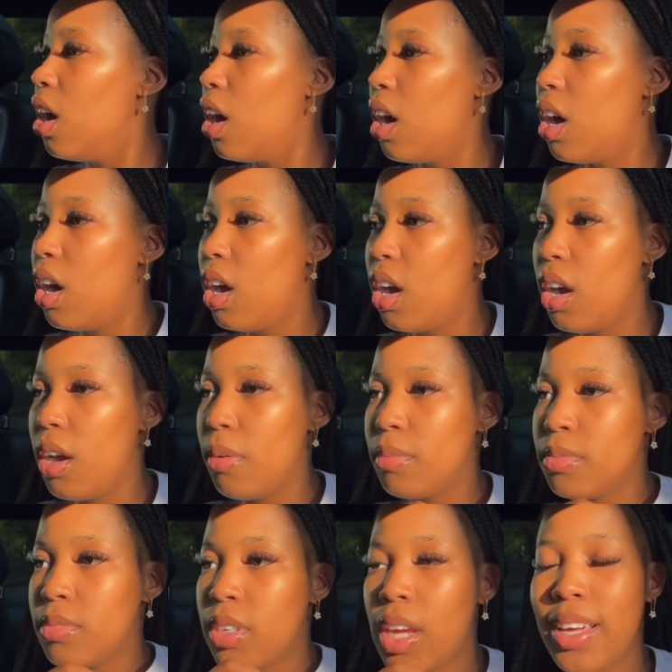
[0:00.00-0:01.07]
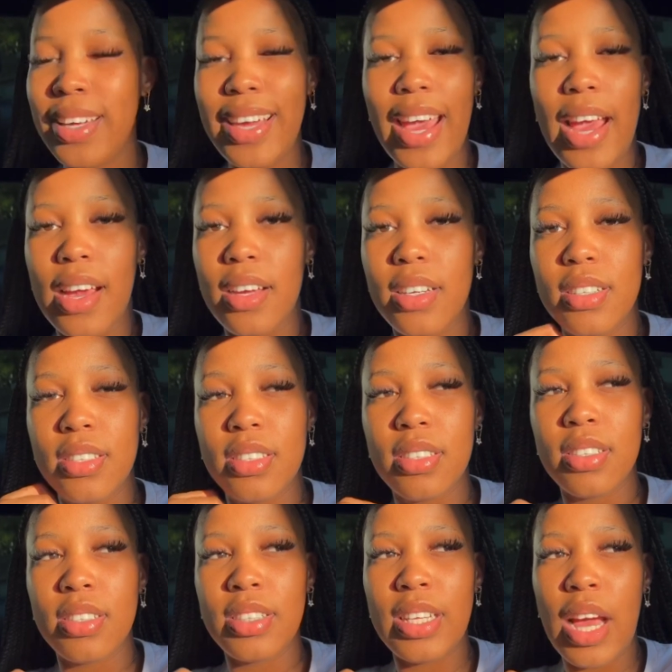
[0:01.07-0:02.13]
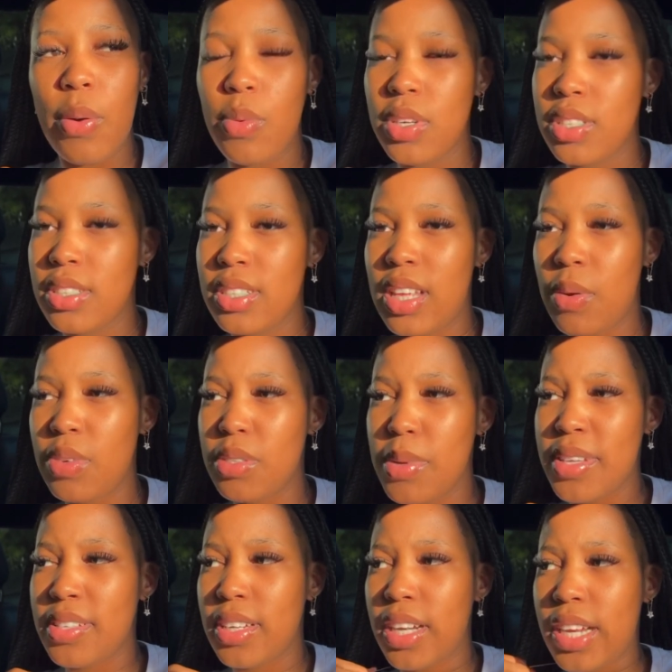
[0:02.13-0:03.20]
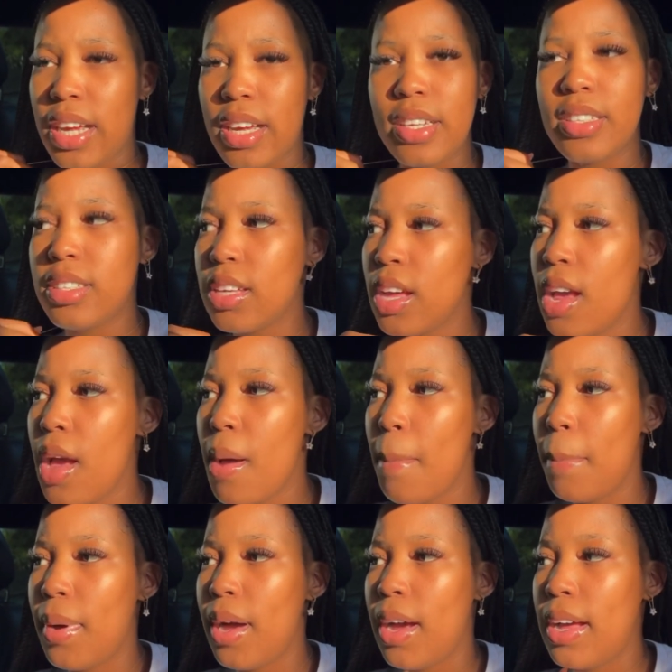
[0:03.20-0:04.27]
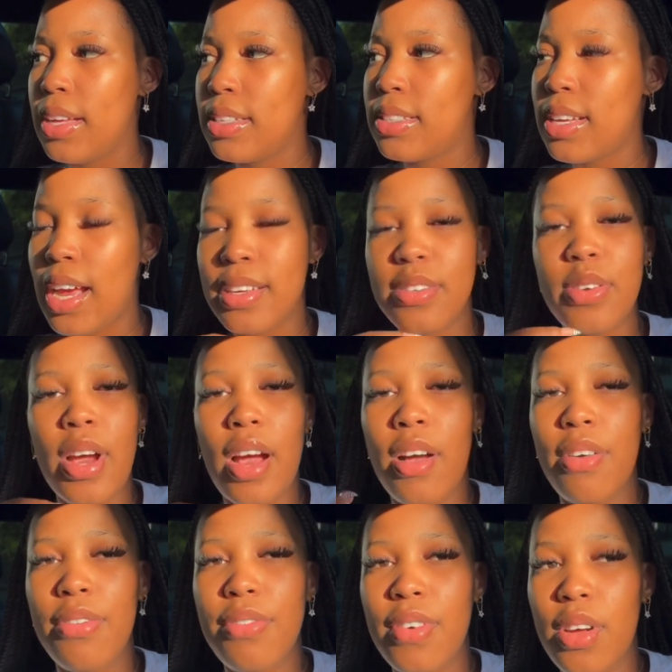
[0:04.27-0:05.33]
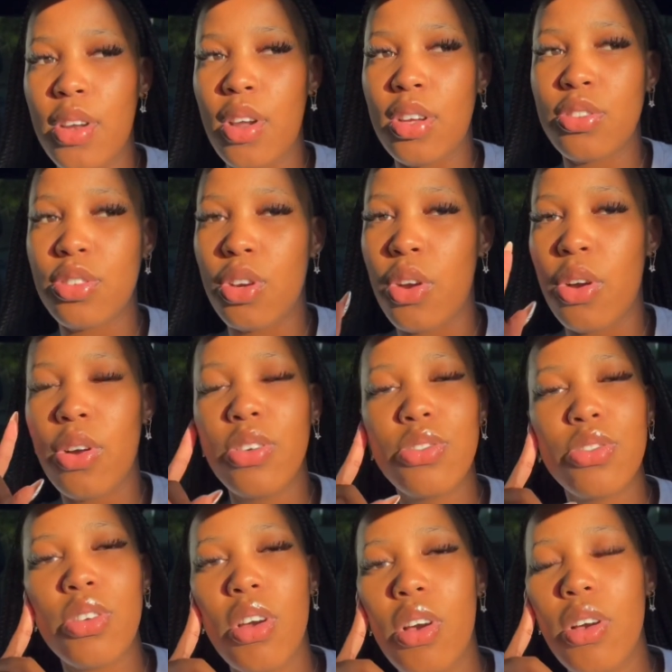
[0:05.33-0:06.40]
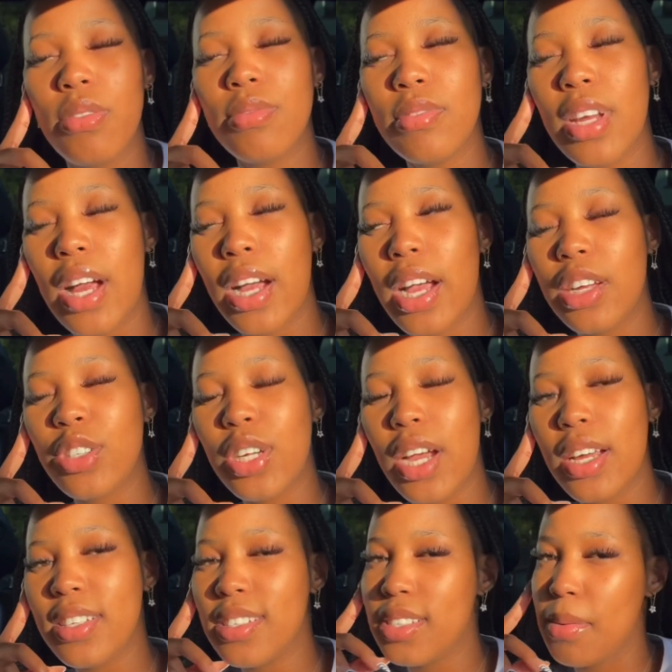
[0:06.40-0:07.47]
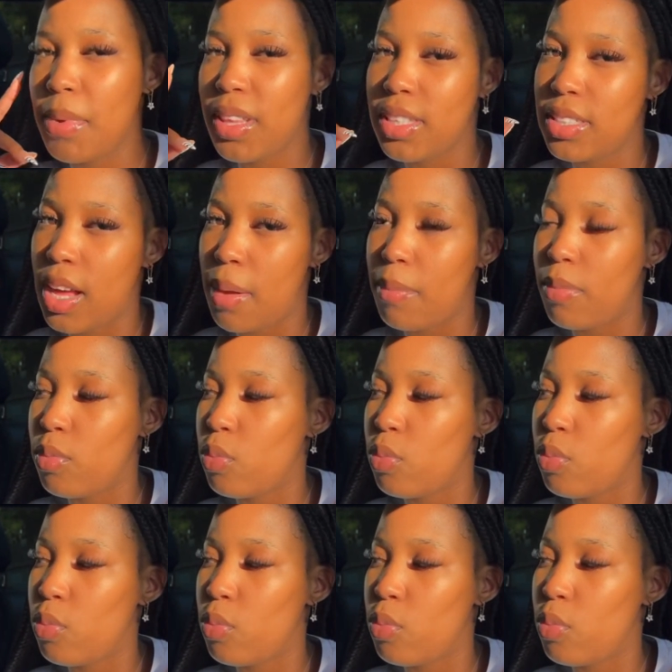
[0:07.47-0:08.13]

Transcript: Yeah, that was basically it. But I still have a lot to go, so I'll catch you guys some other time.